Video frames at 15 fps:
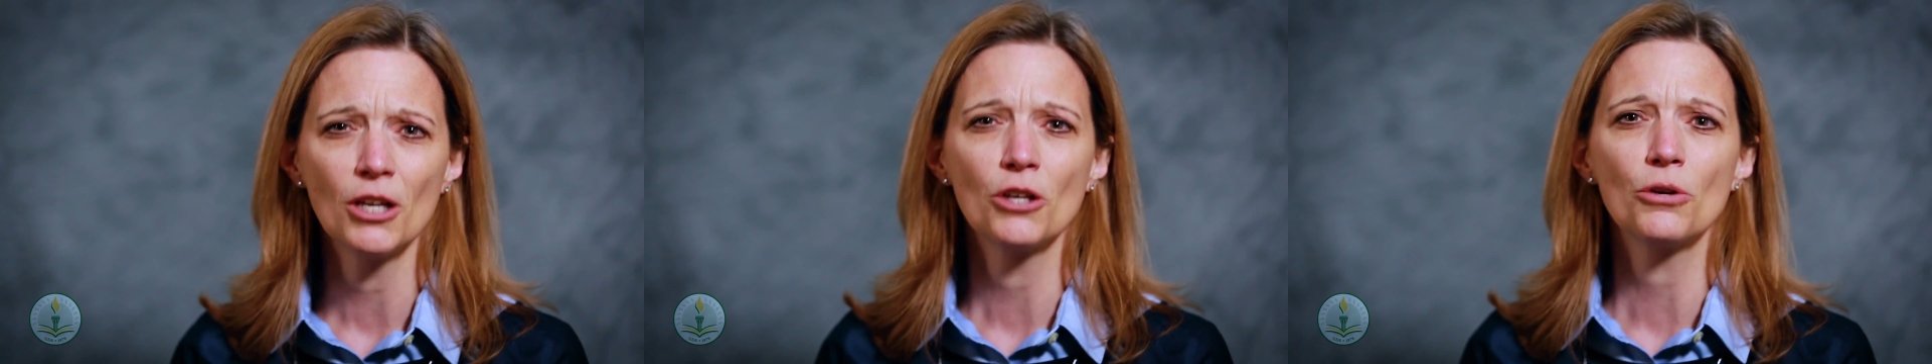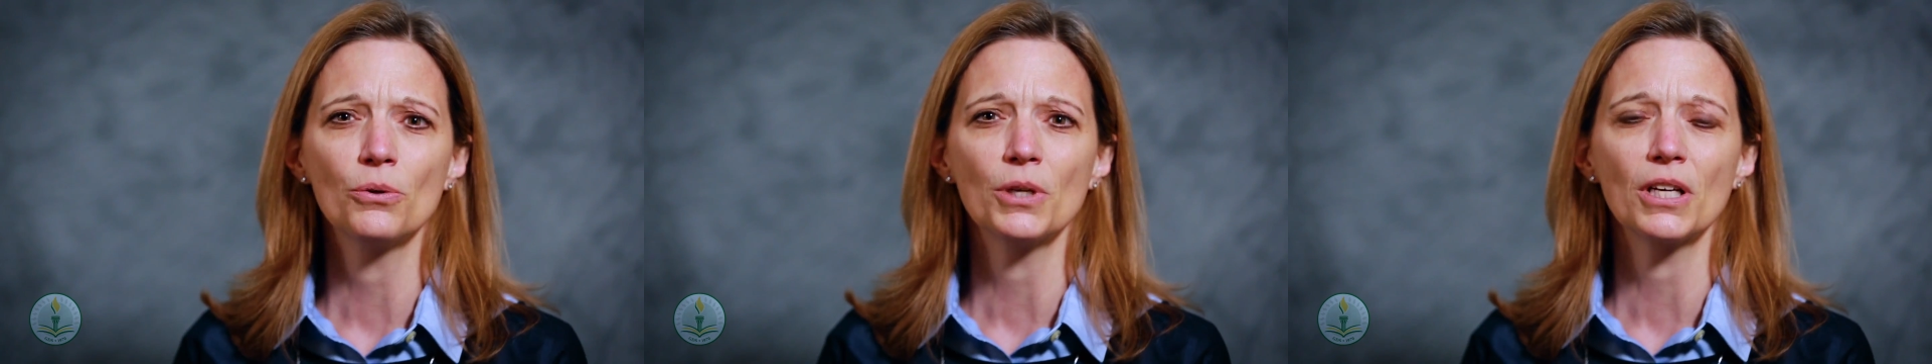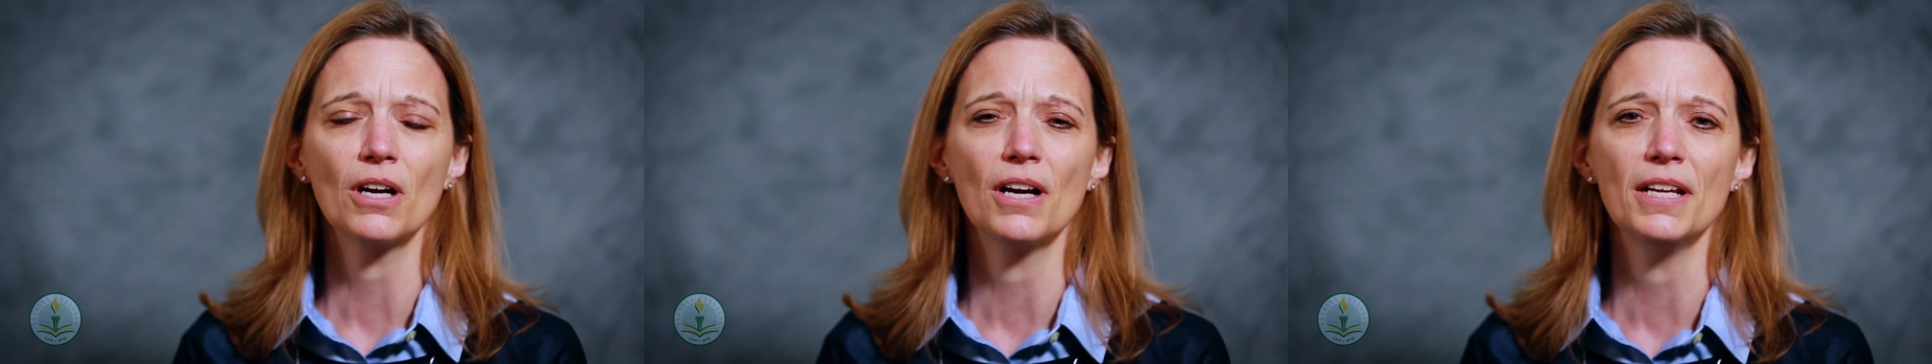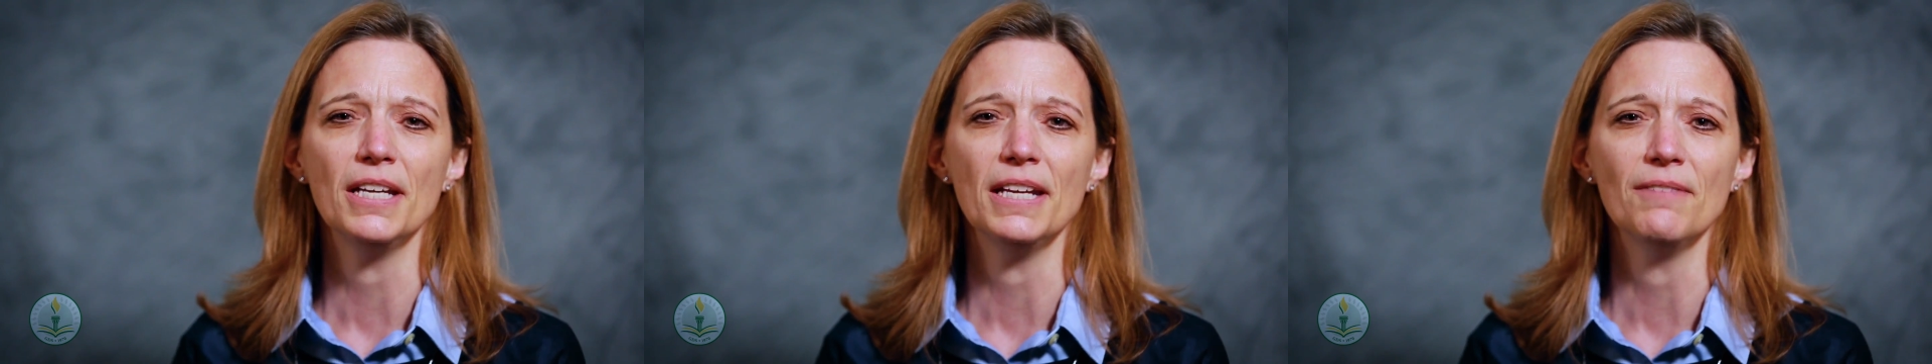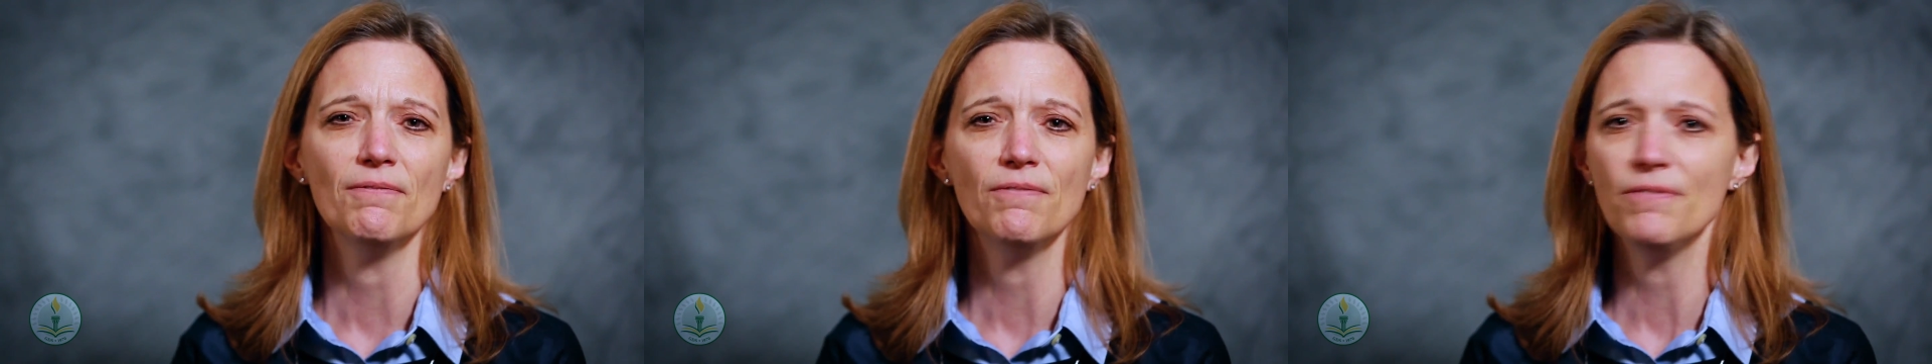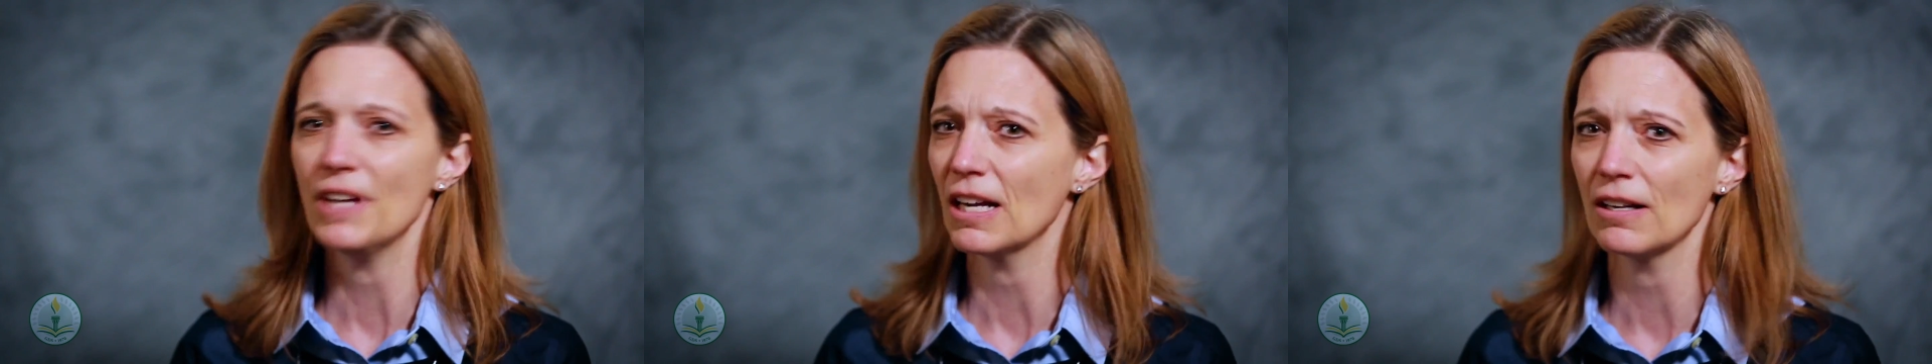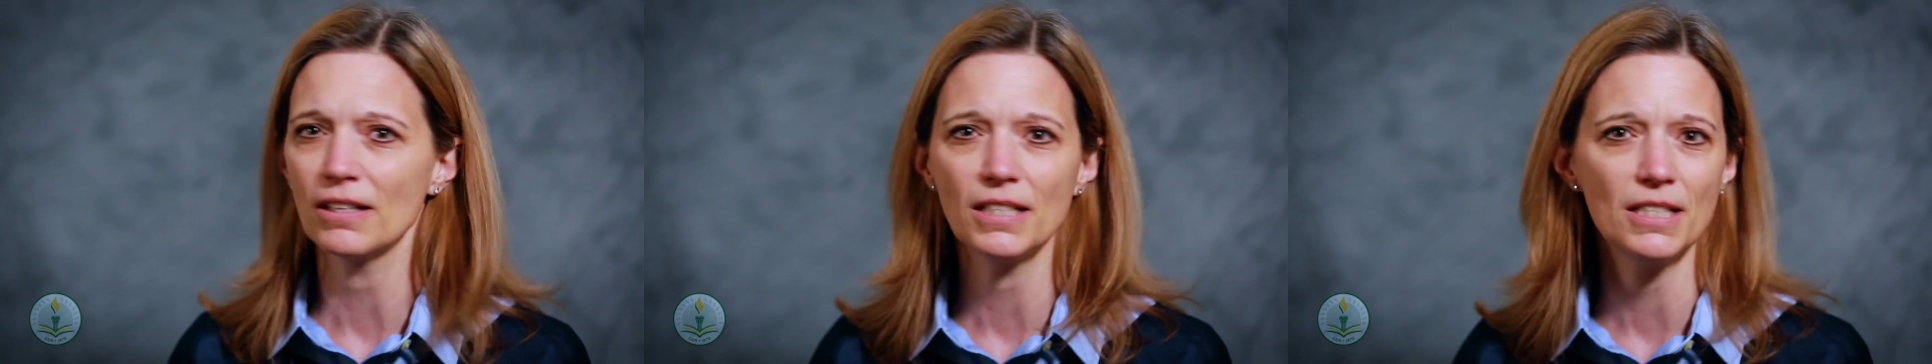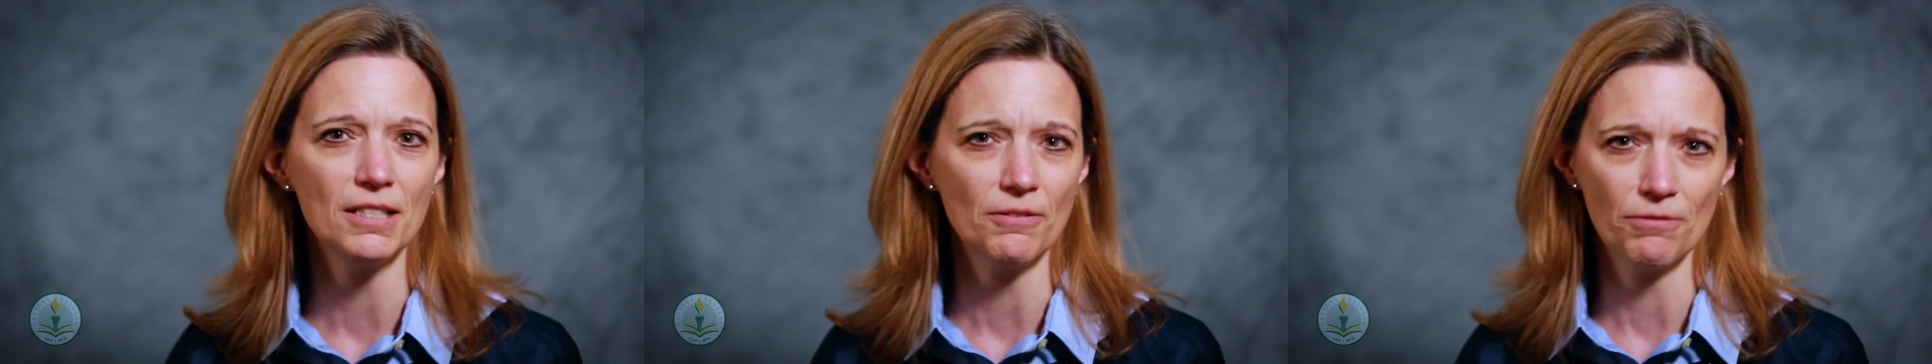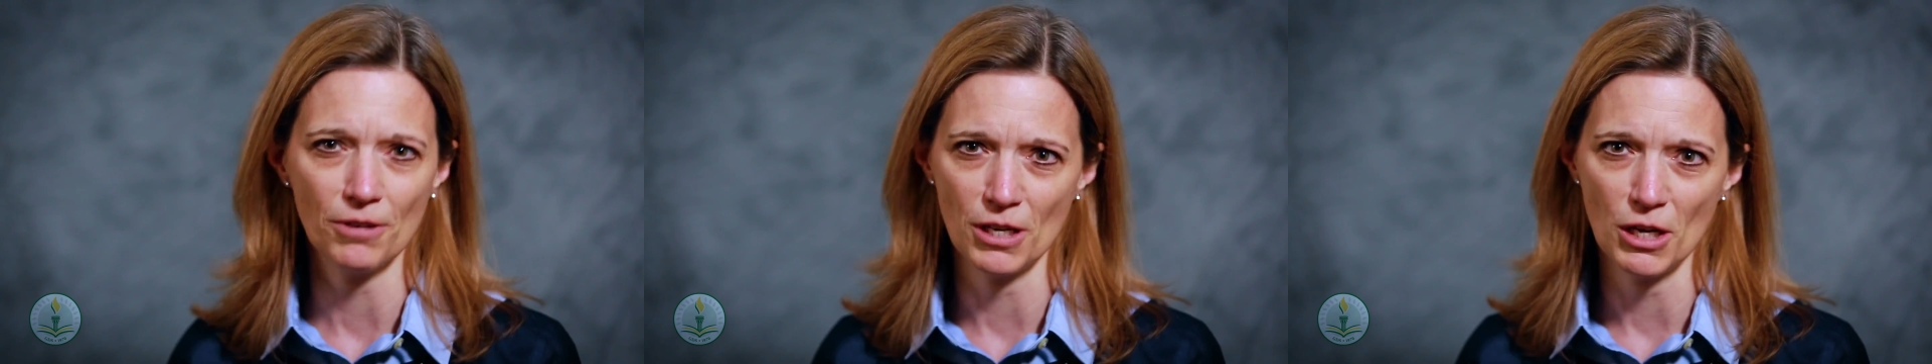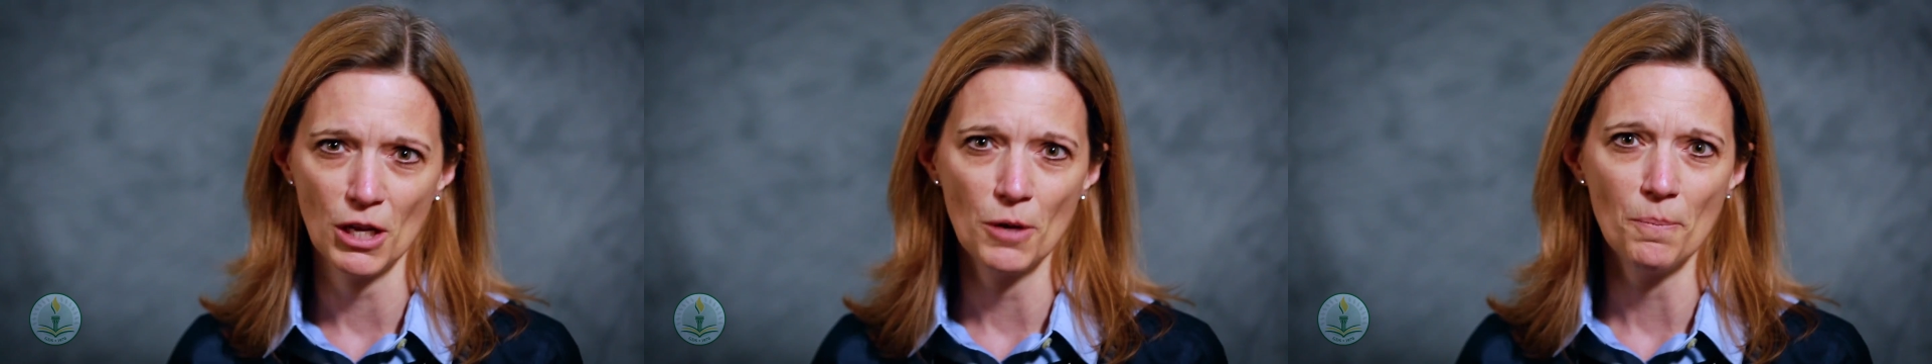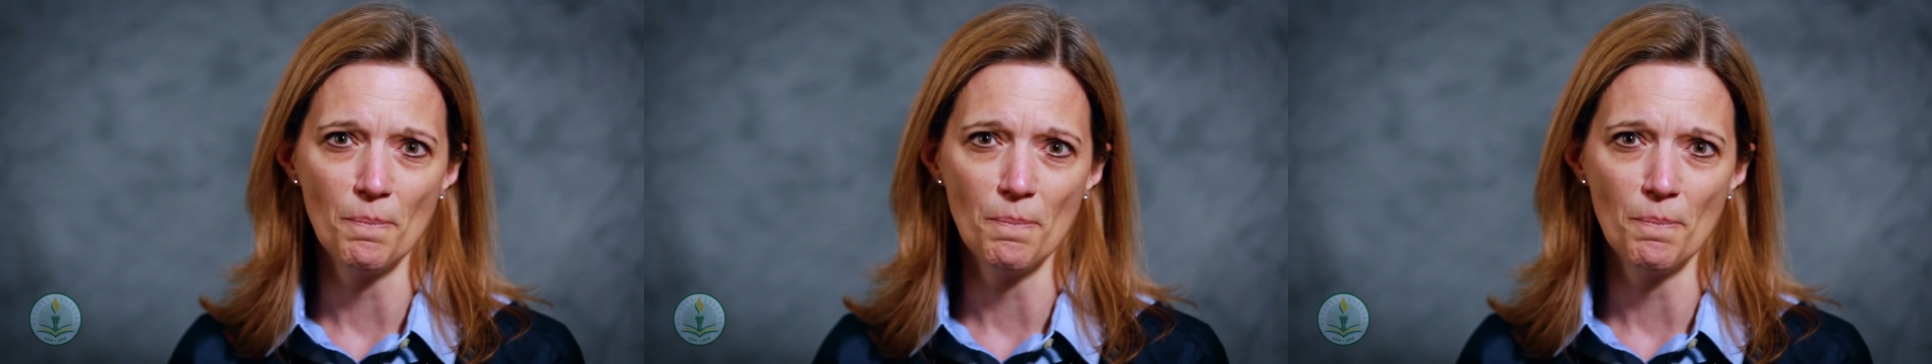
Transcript: going on in very different